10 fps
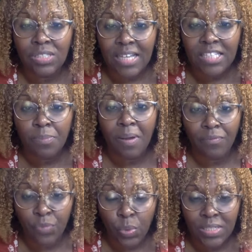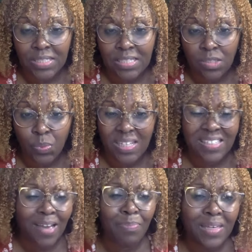takes about 4 to 6 weeks.
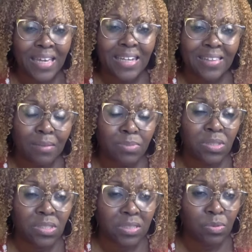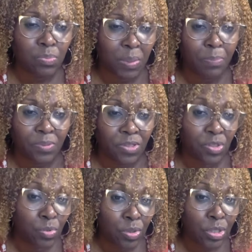I've been getting them to people
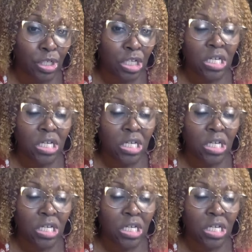sooner,